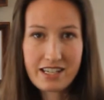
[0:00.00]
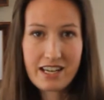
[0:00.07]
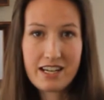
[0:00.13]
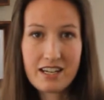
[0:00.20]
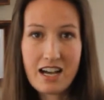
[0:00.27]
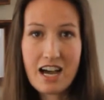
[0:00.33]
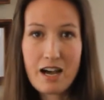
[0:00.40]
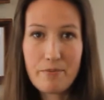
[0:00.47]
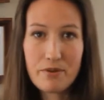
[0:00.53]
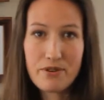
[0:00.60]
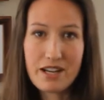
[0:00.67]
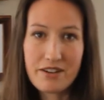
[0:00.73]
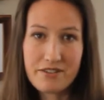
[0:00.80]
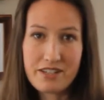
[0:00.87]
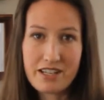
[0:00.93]
to kind of hop
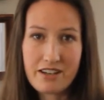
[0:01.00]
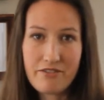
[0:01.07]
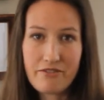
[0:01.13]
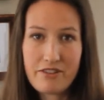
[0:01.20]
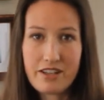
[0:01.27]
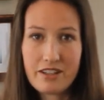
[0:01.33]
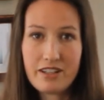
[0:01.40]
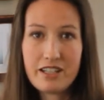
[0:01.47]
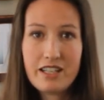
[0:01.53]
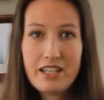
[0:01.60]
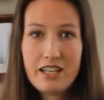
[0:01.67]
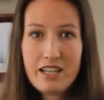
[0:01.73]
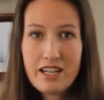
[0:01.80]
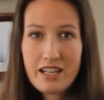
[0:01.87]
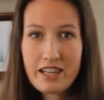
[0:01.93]
around and feel
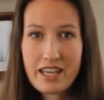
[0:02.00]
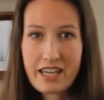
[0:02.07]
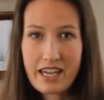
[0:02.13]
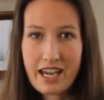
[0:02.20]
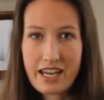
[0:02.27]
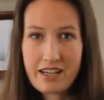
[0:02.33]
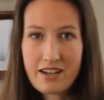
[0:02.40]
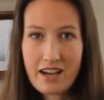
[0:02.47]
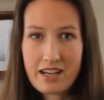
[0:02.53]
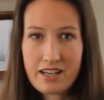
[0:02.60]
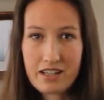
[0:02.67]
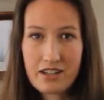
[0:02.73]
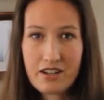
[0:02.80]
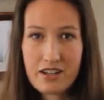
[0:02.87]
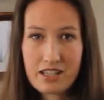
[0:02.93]
like I had
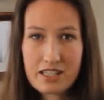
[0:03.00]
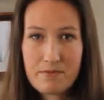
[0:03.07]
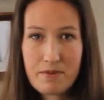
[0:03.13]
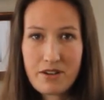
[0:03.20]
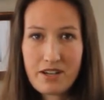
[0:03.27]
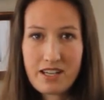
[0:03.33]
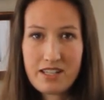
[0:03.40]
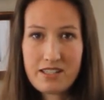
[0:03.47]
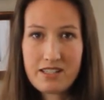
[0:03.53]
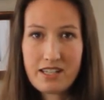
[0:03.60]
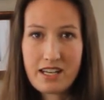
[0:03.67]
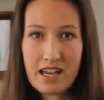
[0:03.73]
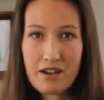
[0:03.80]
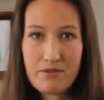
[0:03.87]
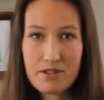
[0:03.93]
gotten a good experience
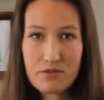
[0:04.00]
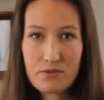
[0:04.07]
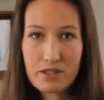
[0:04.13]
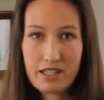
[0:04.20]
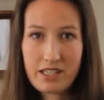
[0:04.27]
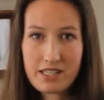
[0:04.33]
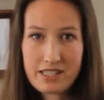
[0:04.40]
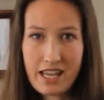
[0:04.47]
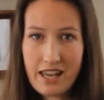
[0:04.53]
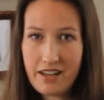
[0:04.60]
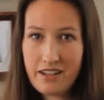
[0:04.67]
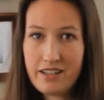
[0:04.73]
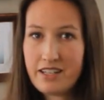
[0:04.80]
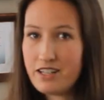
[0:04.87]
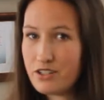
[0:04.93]
and I was really
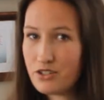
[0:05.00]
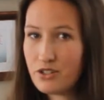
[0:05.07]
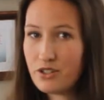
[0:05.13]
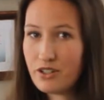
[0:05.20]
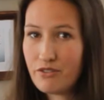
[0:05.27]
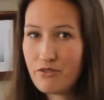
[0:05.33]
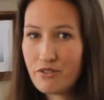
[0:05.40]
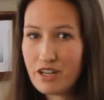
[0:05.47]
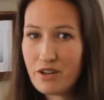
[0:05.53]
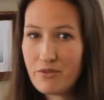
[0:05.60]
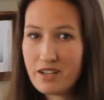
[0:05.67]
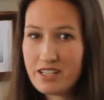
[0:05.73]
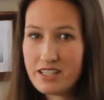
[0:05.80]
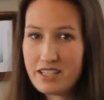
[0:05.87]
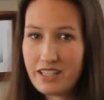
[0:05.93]
settled and sure of where I
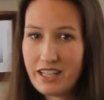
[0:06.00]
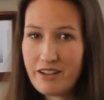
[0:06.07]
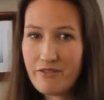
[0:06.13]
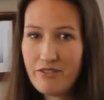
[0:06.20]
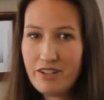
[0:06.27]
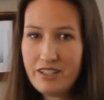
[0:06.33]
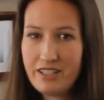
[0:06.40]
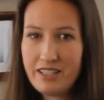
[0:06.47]
wanted to live.